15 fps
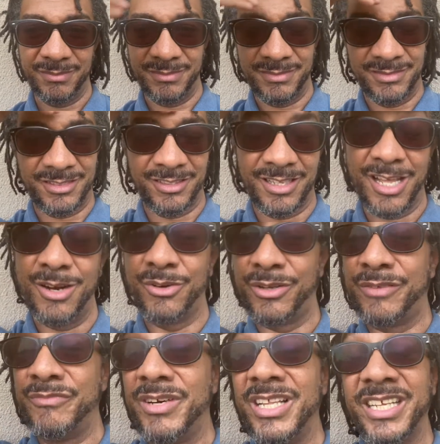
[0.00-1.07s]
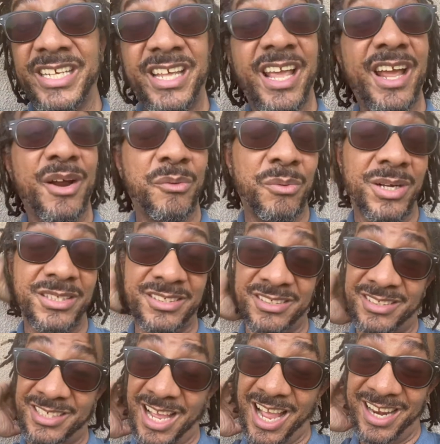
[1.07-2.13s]
So they don't really care what your
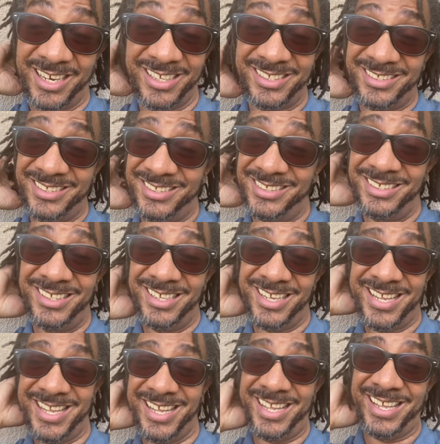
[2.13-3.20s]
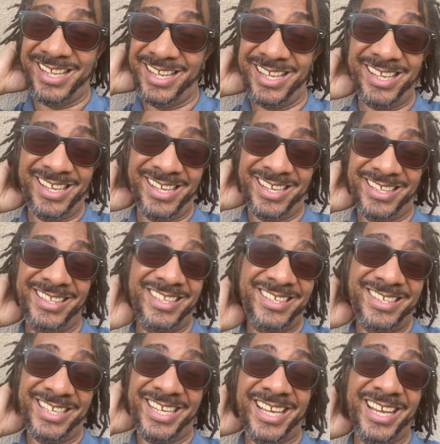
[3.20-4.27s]
sign is. They're
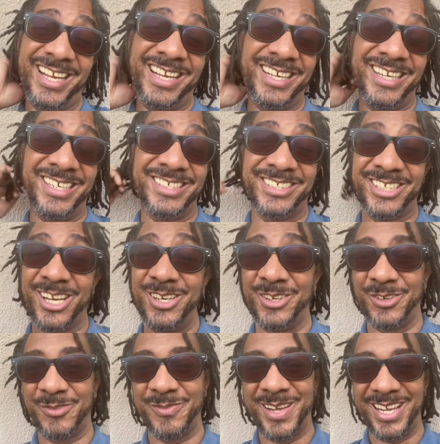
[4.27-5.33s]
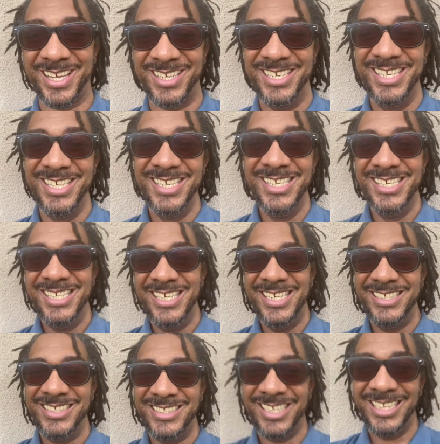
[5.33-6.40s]
the king of the jungle, man.
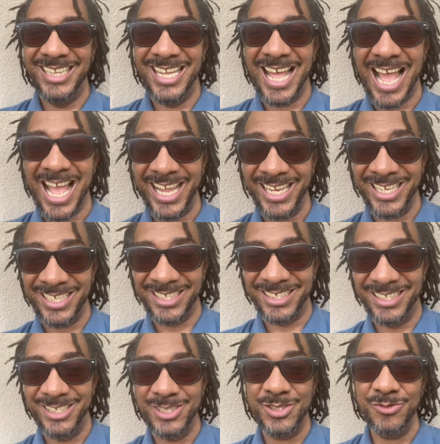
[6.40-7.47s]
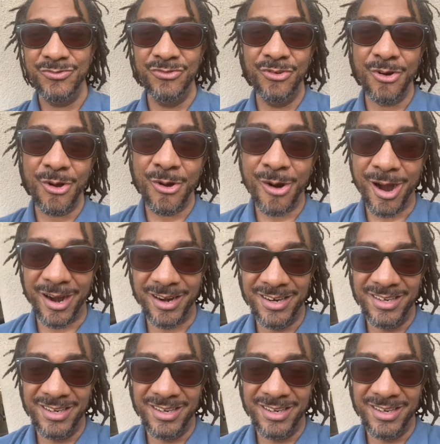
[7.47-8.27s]
It's the lion. Hear them roar.